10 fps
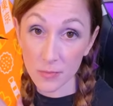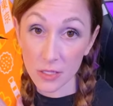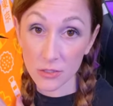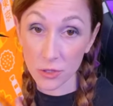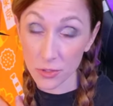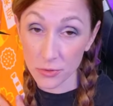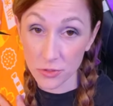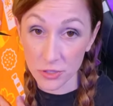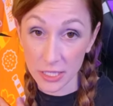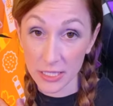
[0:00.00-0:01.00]
Tokyo
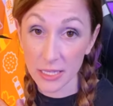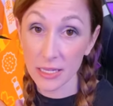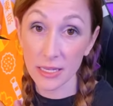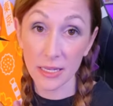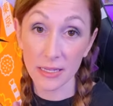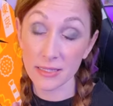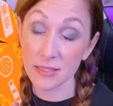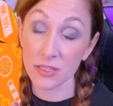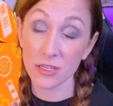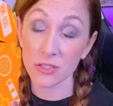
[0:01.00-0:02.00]
Treat is
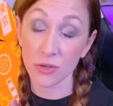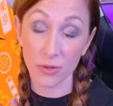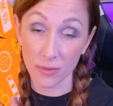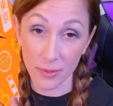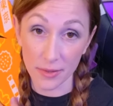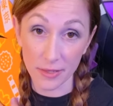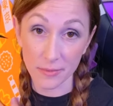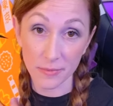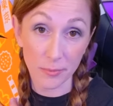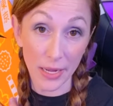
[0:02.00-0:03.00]
totally worth it.
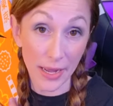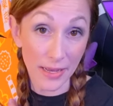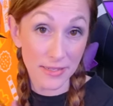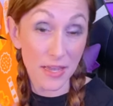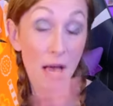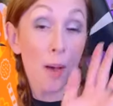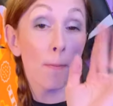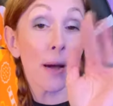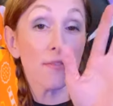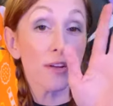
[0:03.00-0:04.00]
Bye, guys.
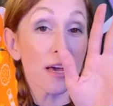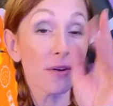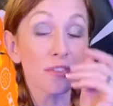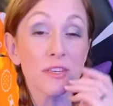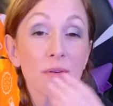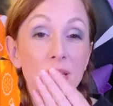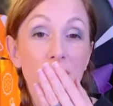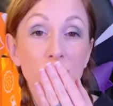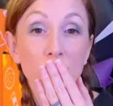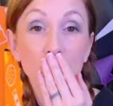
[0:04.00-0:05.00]
Bye for now. See you on the
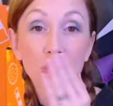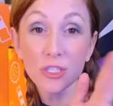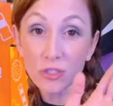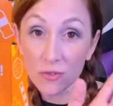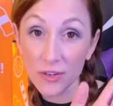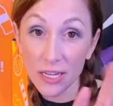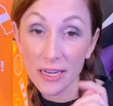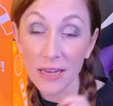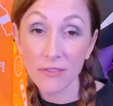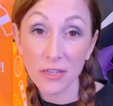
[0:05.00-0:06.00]
next one. Don't forget,
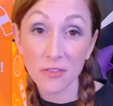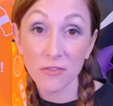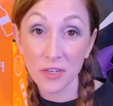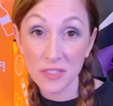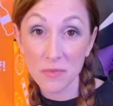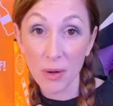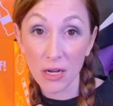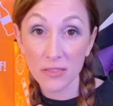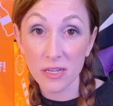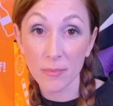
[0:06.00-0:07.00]
I've got the friends
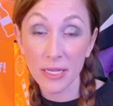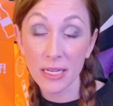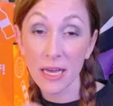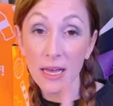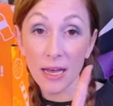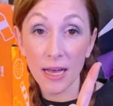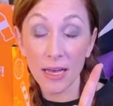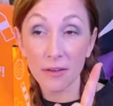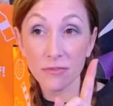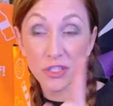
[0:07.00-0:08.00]
box coming. I
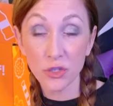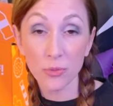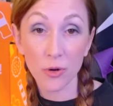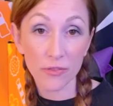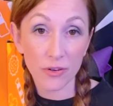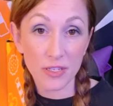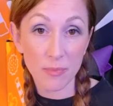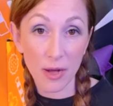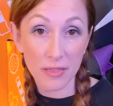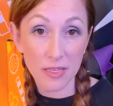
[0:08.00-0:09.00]
have two more friends
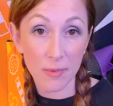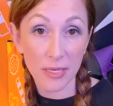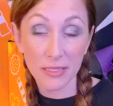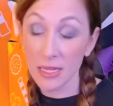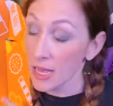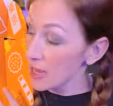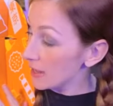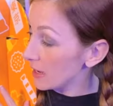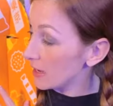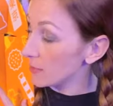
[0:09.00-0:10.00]
box coming.
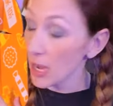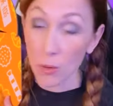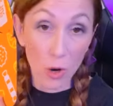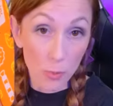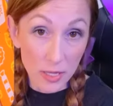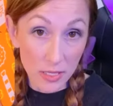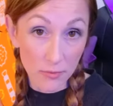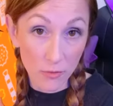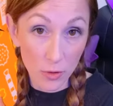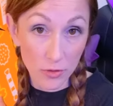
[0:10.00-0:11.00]
Um, I'll open them
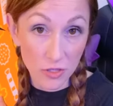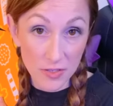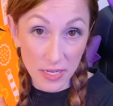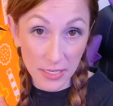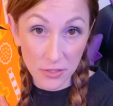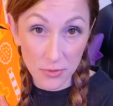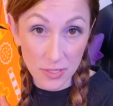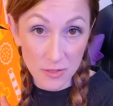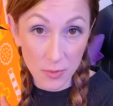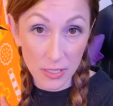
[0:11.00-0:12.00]
for you just like I do
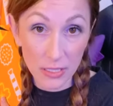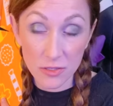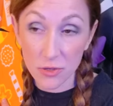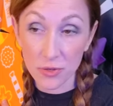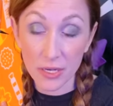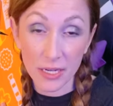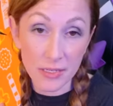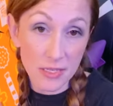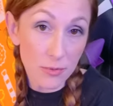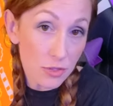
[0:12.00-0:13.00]
this one so you can kind of
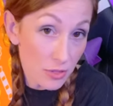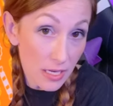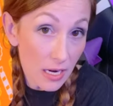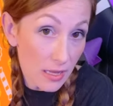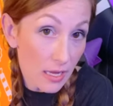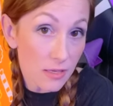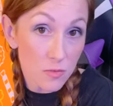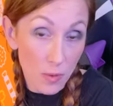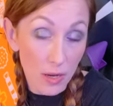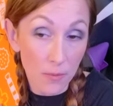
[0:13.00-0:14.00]
see what you get out of that as
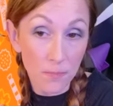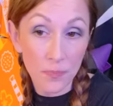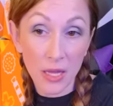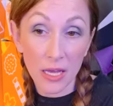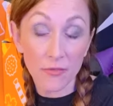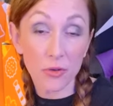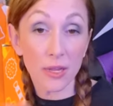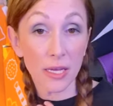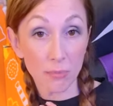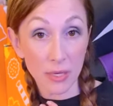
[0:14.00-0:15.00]
well. If you're
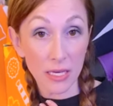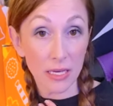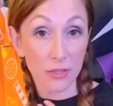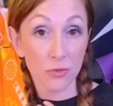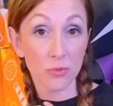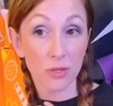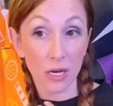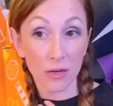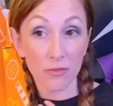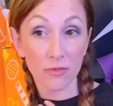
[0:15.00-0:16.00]
like me and you
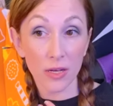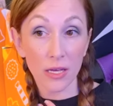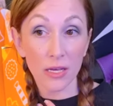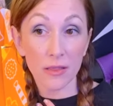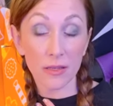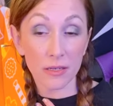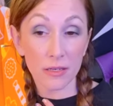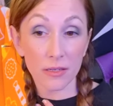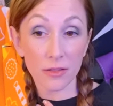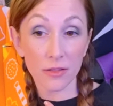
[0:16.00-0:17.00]
love
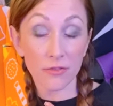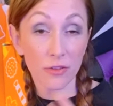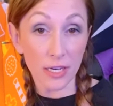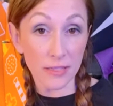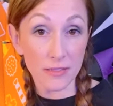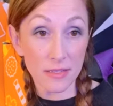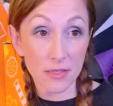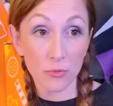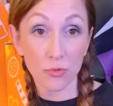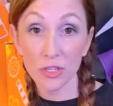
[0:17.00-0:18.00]
the the Friends
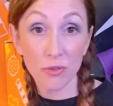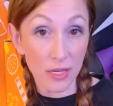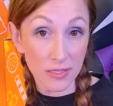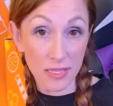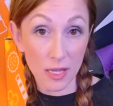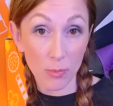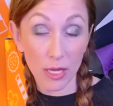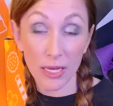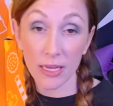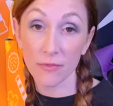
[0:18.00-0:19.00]
reruns that they
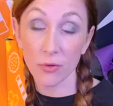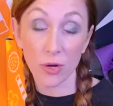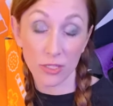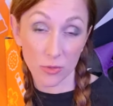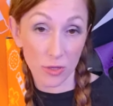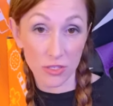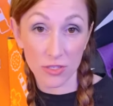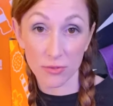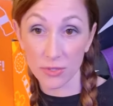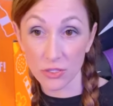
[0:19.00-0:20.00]
play, if you got to watch the
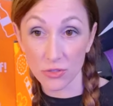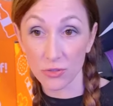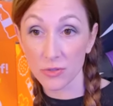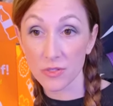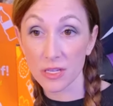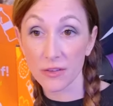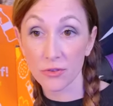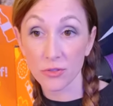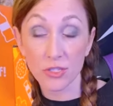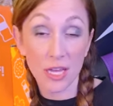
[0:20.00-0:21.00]
originals, if
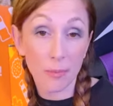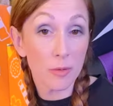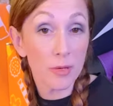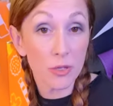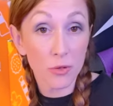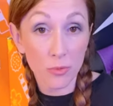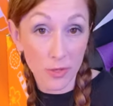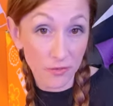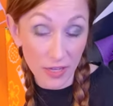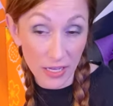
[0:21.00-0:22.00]
you just happen to be an uber
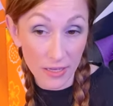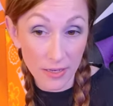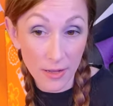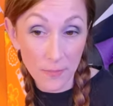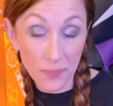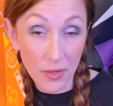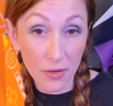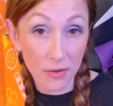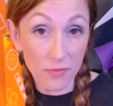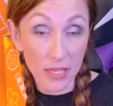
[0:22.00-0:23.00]
fan
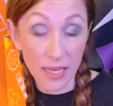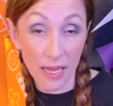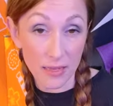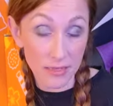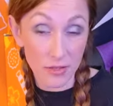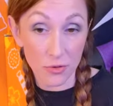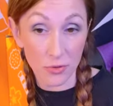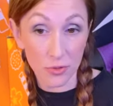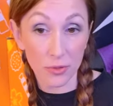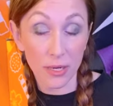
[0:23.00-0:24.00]
of the cast and the
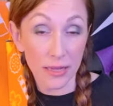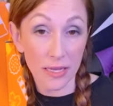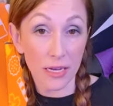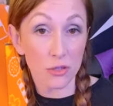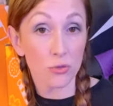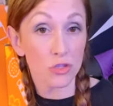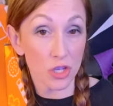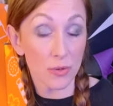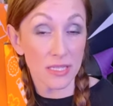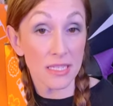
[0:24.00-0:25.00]
crew and the actual show
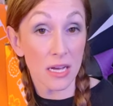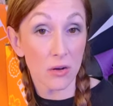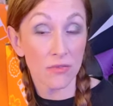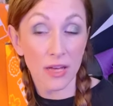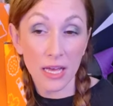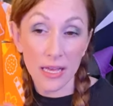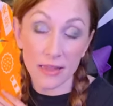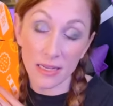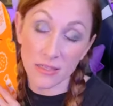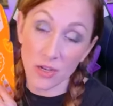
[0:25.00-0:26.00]
itself,
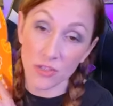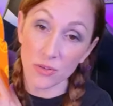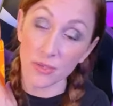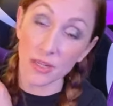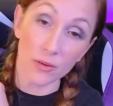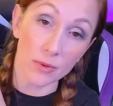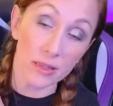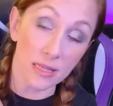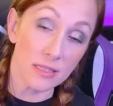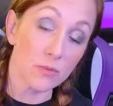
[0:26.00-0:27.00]
that's also another one
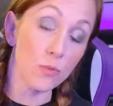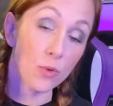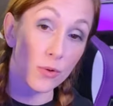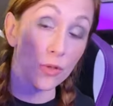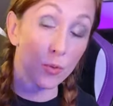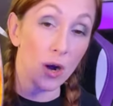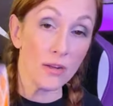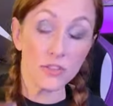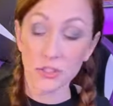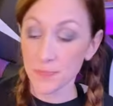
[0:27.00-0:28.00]
that's worth the watch